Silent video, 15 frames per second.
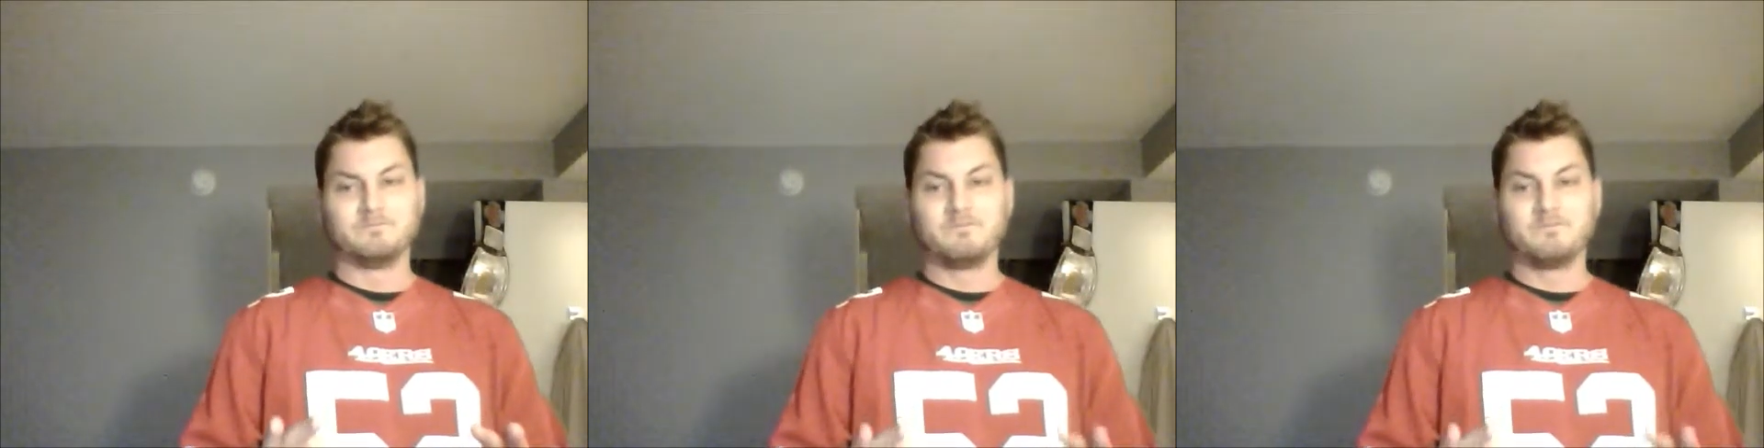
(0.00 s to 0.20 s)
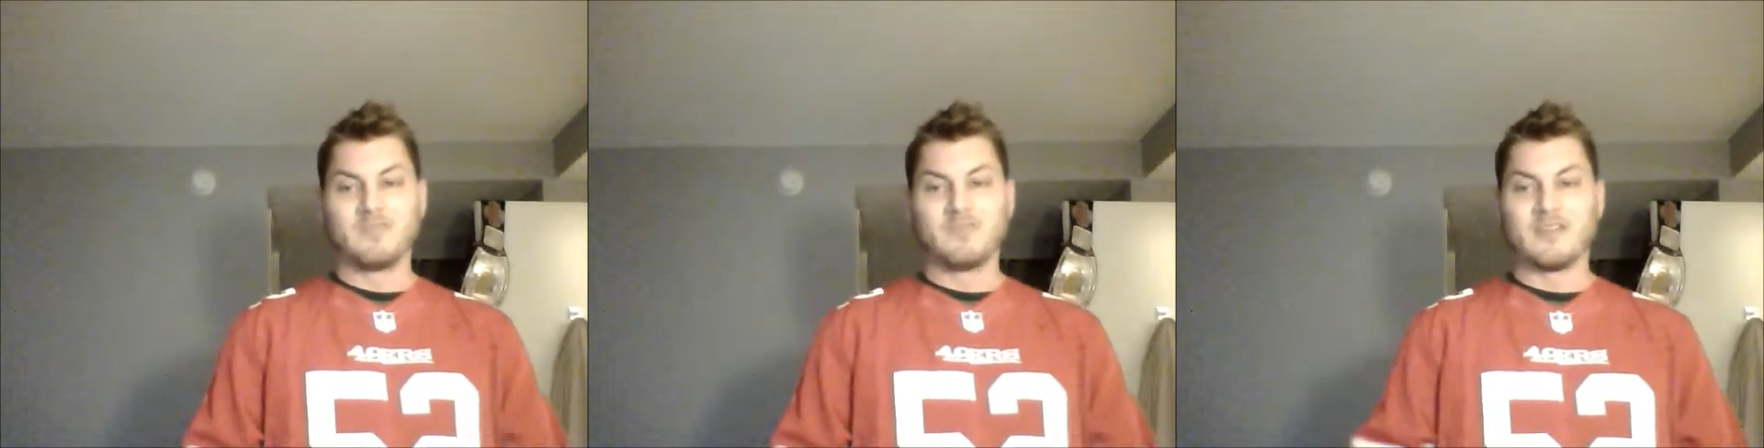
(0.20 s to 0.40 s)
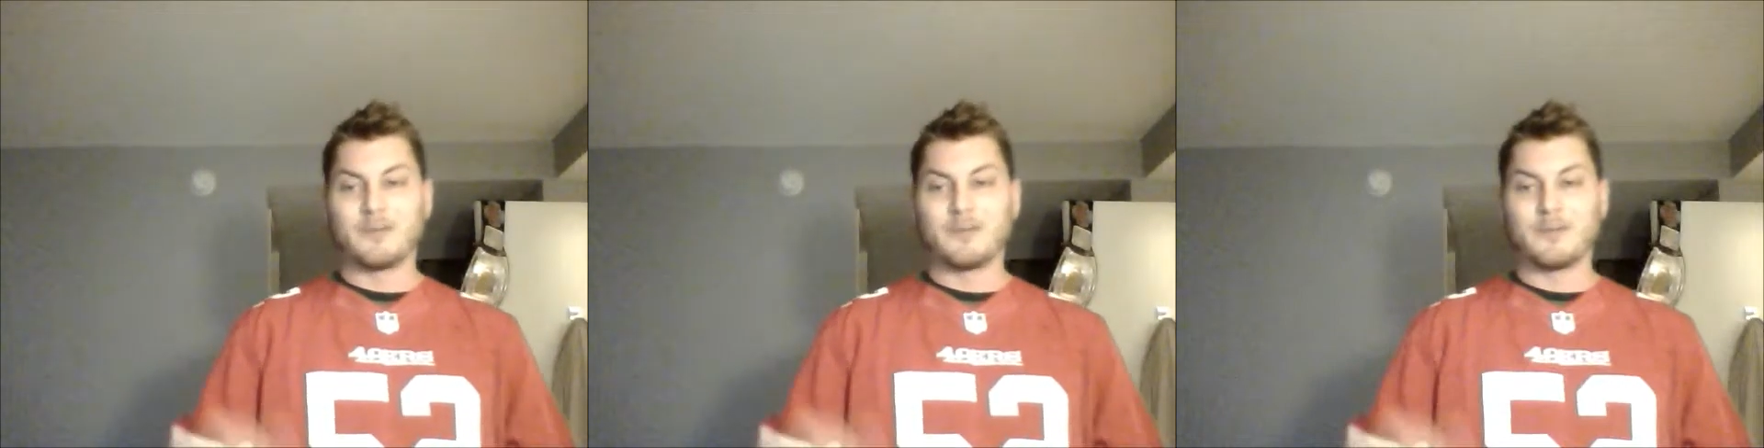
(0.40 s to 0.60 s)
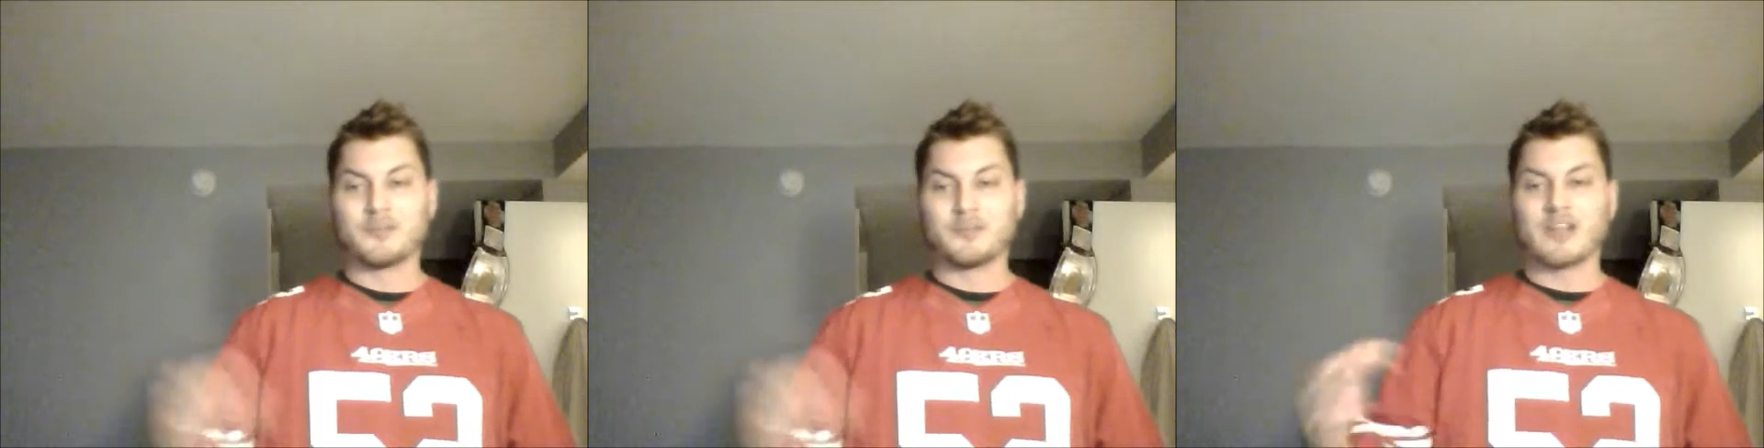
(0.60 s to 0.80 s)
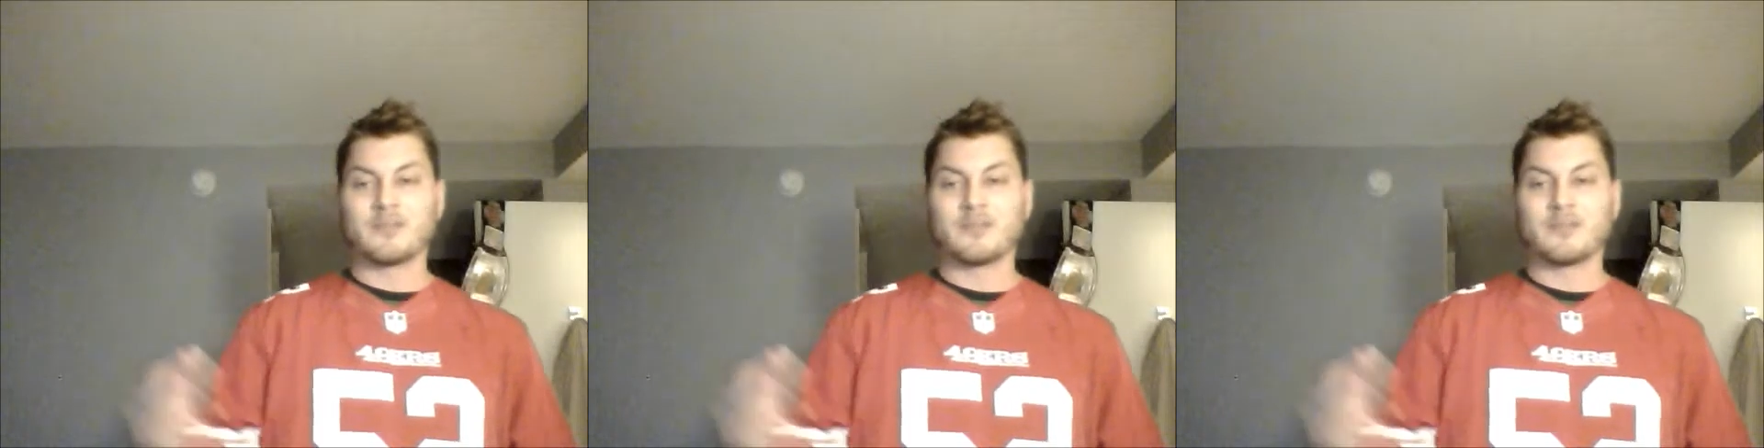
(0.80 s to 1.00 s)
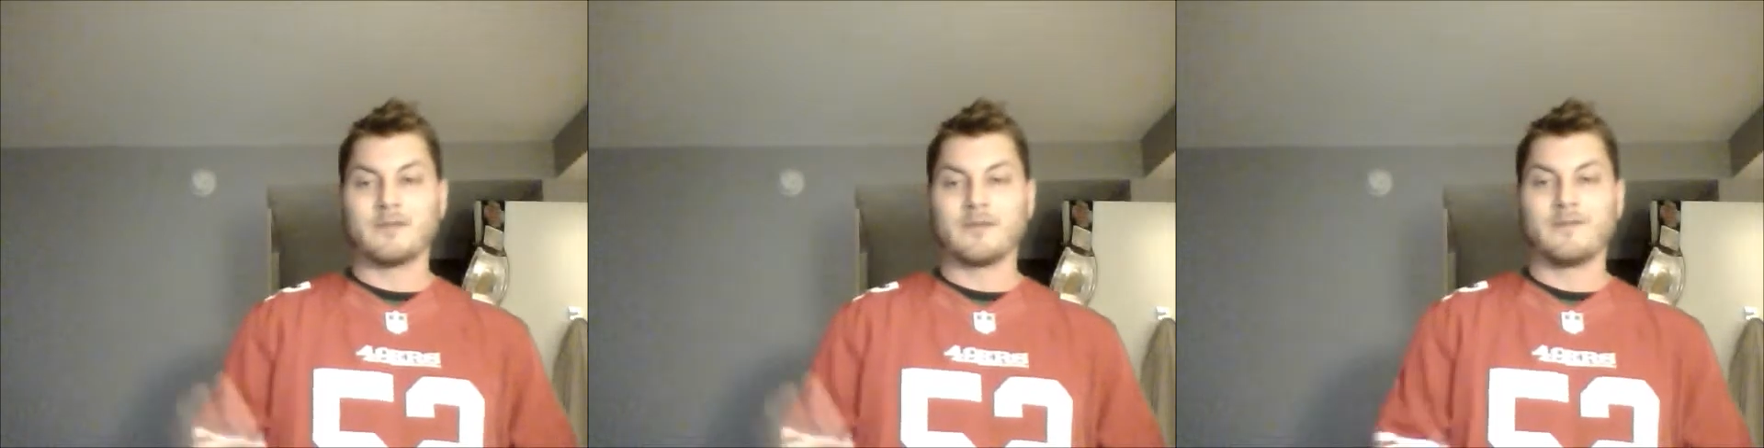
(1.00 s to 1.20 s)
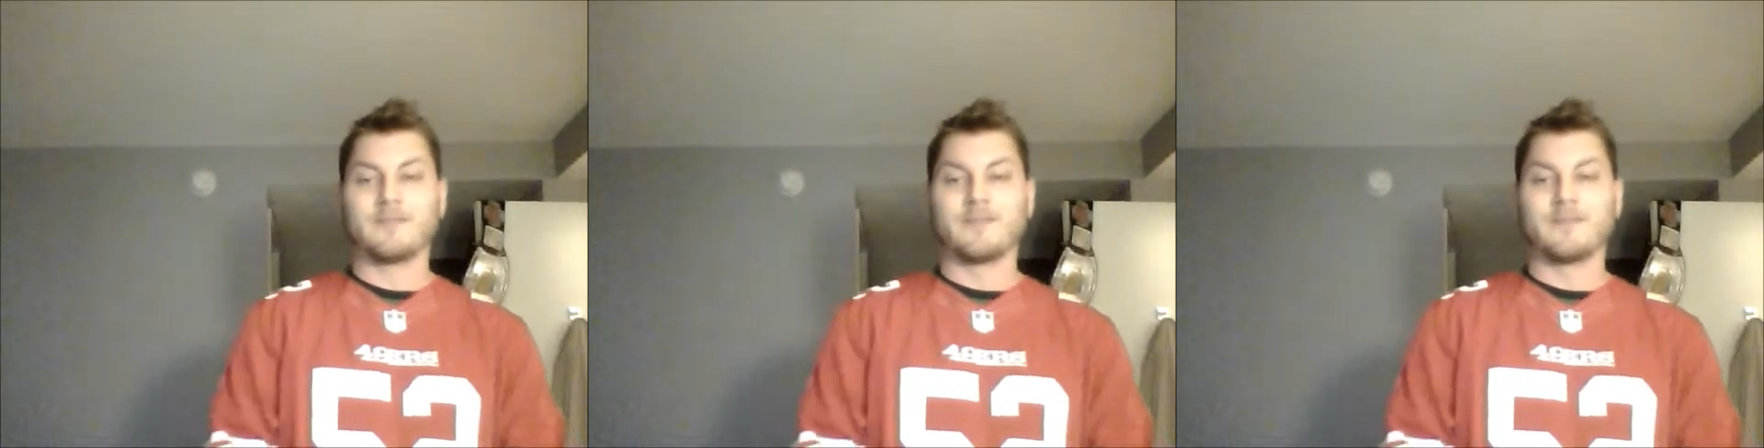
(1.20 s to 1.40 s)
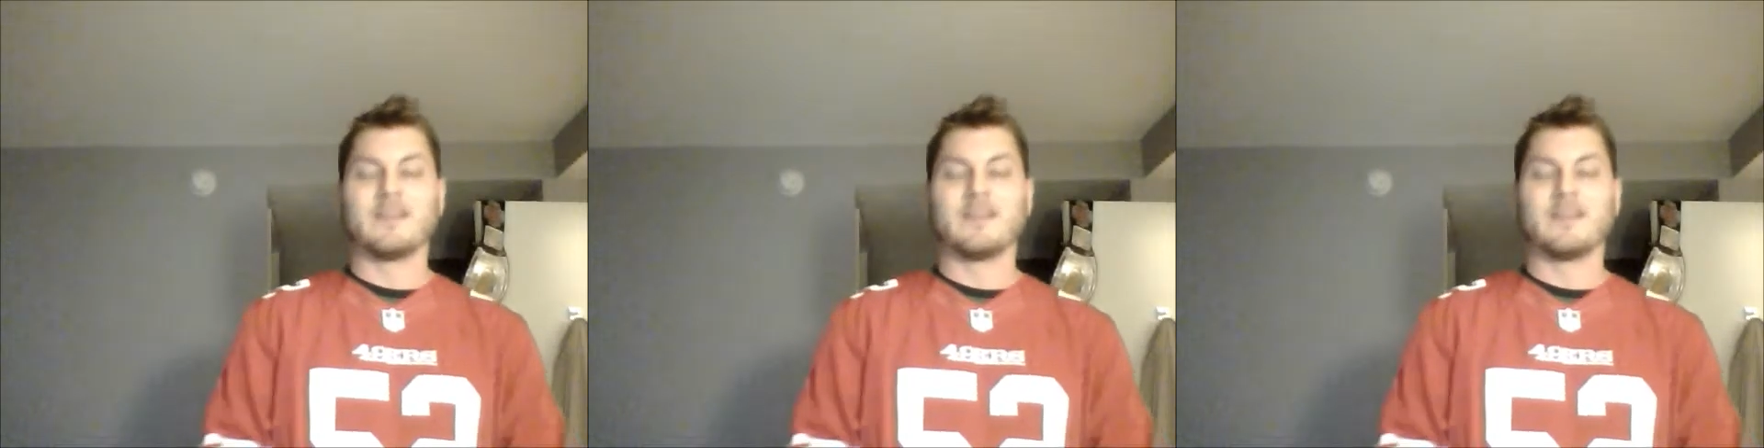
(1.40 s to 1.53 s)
They're projecting him at 15.